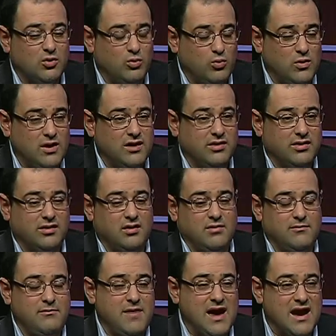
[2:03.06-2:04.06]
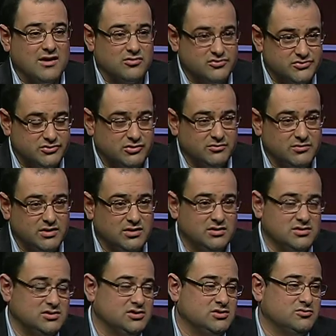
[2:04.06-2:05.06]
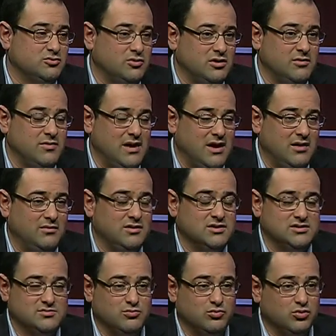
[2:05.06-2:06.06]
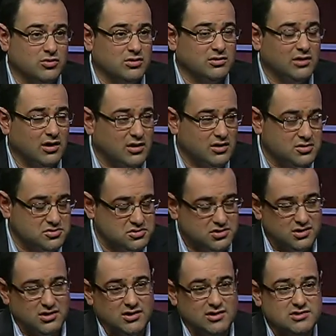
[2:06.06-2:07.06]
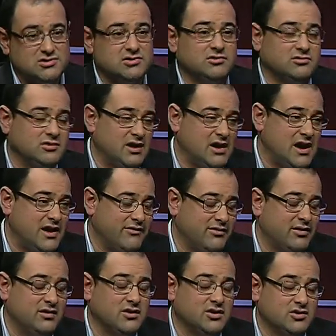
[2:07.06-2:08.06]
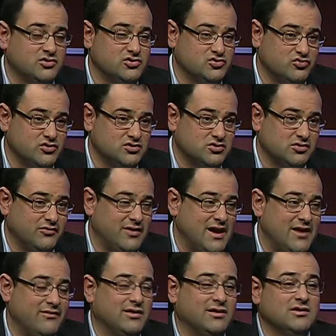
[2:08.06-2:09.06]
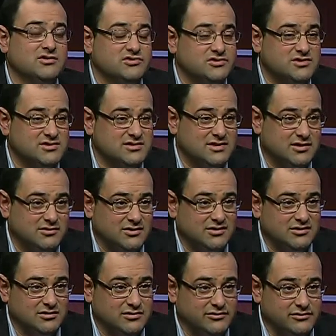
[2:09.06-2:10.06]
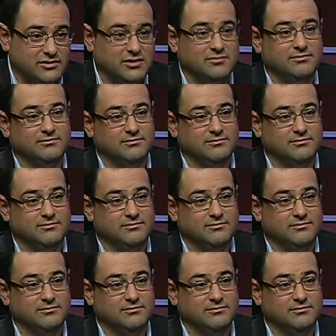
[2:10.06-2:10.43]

with macrosomia. This is where the baby is born large, and certainly having increased risk of having cesarean delivery.